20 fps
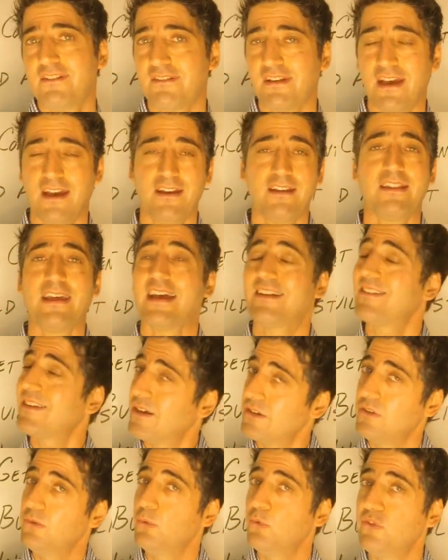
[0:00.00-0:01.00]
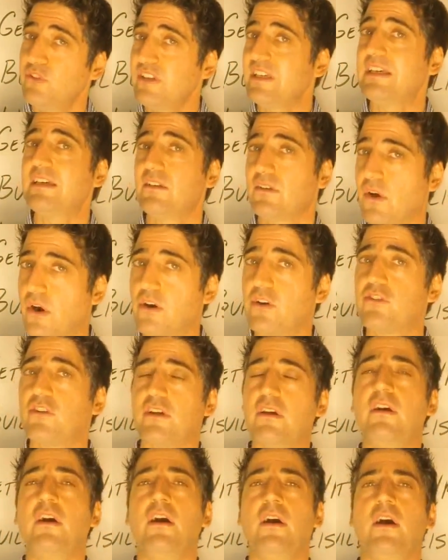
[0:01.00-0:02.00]
Okay? That's how you see large
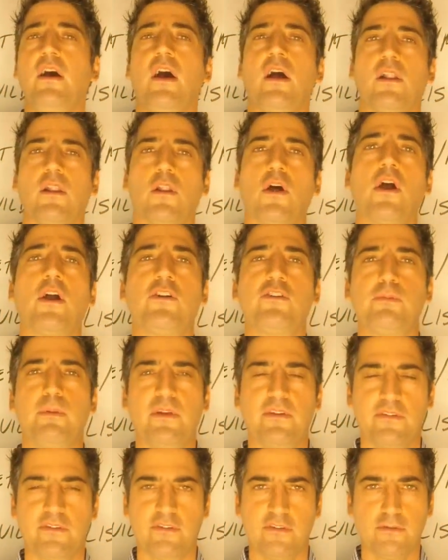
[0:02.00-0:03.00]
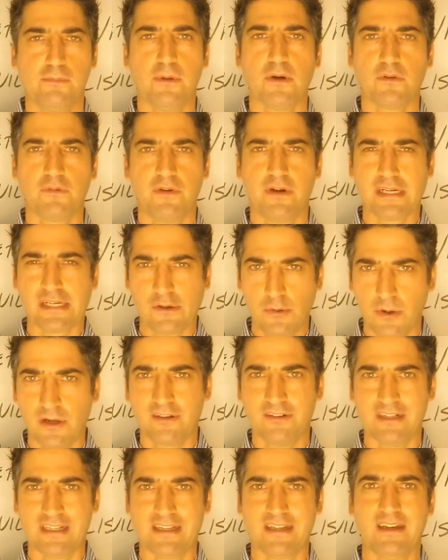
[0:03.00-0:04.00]
large businesses built very
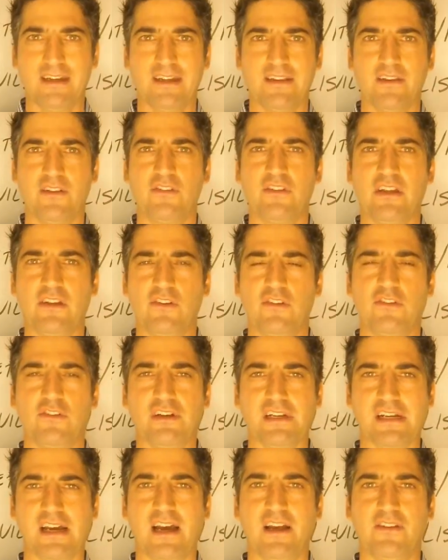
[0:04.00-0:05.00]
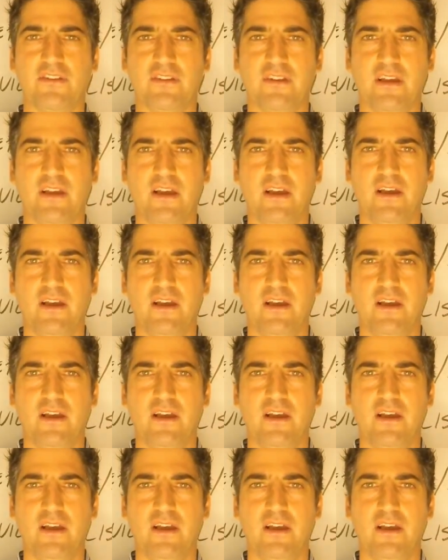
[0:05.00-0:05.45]
quickly in this industry, guys.